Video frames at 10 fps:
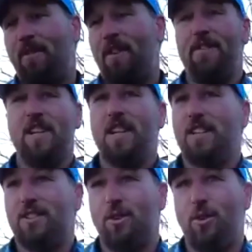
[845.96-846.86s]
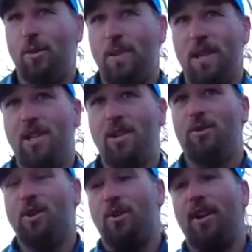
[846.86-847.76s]
be 50 years old and be
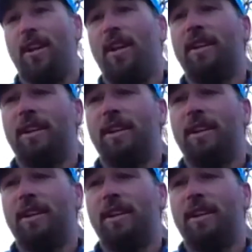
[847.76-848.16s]
huge already.